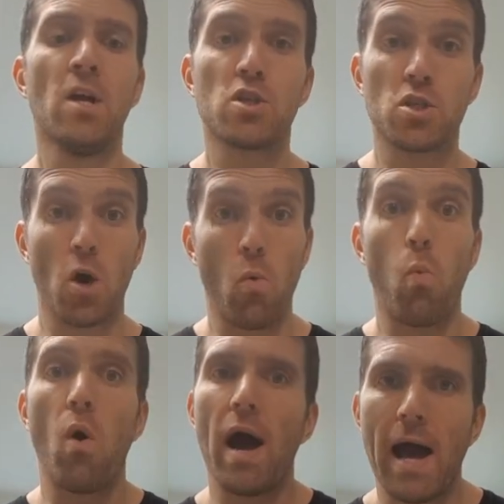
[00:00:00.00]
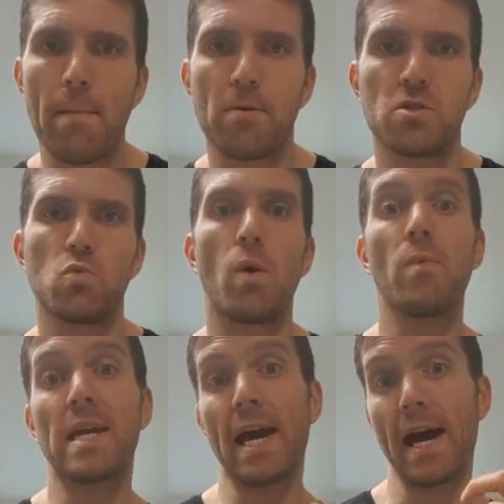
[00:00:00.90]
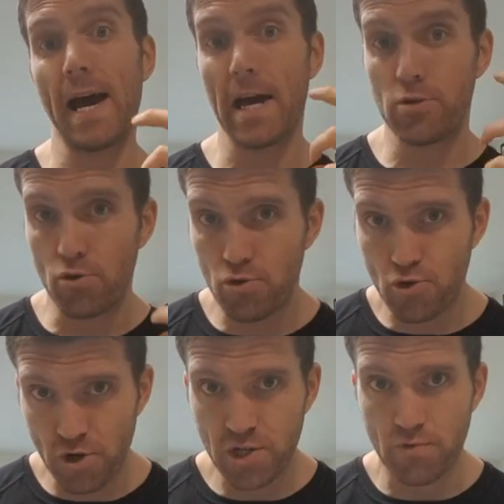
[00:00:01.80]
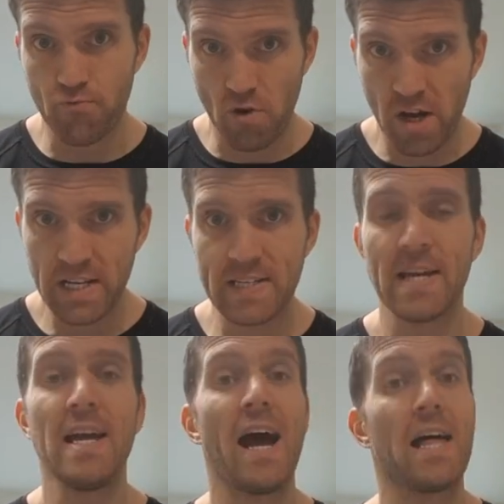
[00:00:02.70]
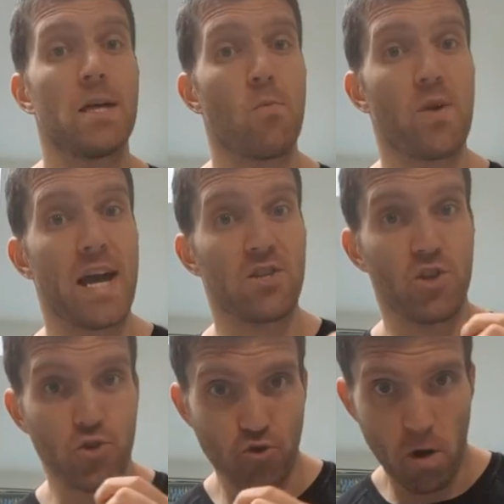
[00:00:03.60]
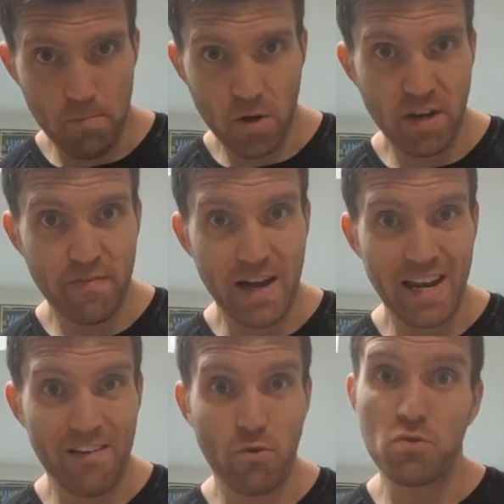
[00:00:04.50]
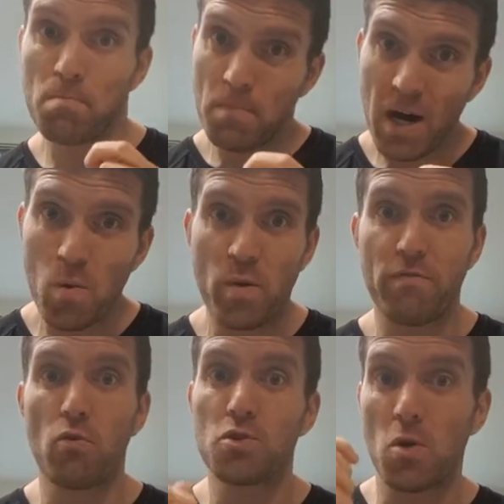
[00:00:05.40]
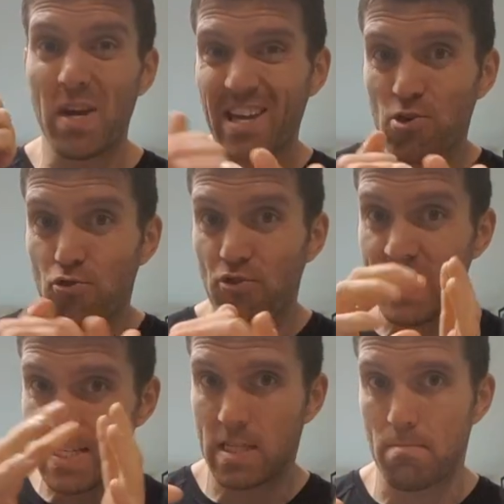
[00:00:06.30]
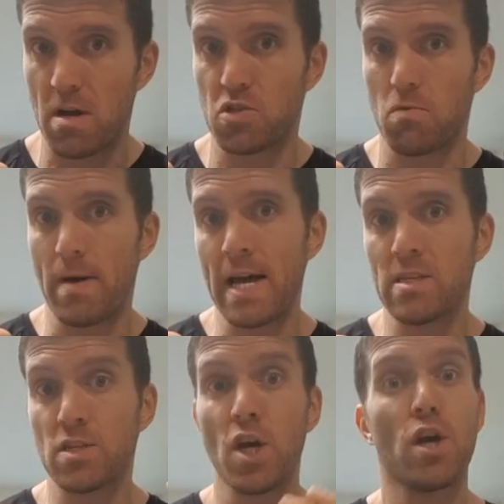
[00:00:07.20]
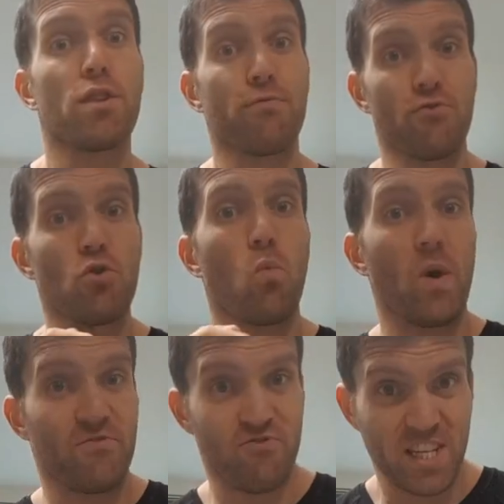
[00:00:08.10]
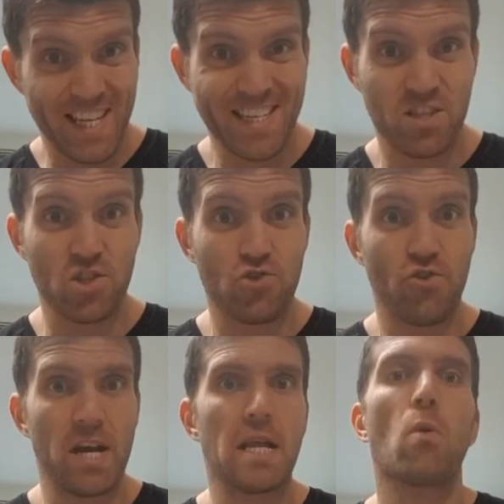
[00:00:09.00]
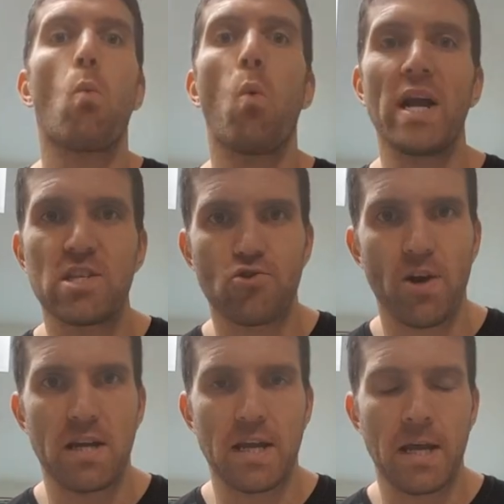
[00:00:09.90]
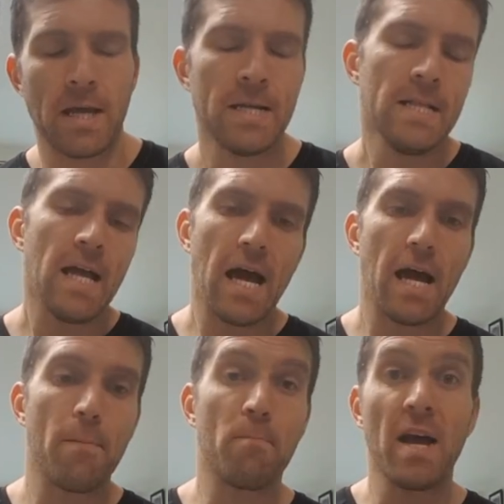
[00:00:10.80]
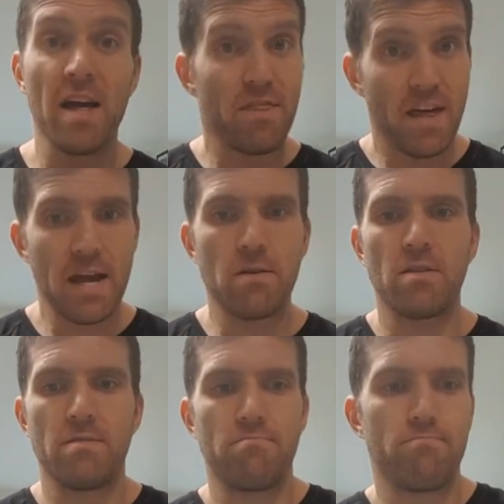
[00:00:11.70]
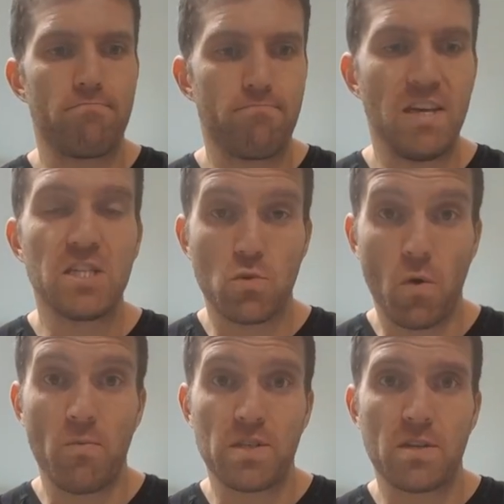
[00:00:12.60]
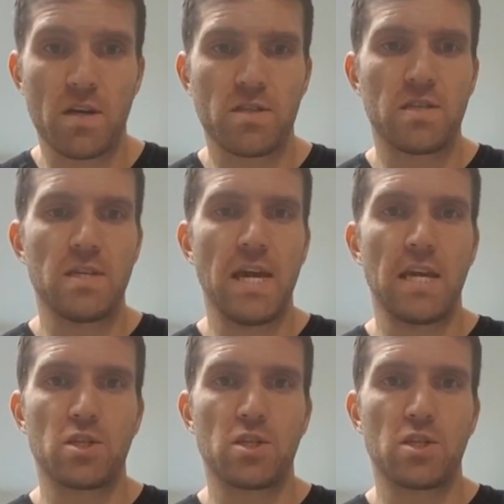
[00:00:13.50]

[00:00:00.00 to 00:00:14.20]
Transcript: So what happens when we get our nutrition right, and then we actually drop body fat levels, but we've also increased the muscle mass through with resistance training, weight training, then this is what we start to see.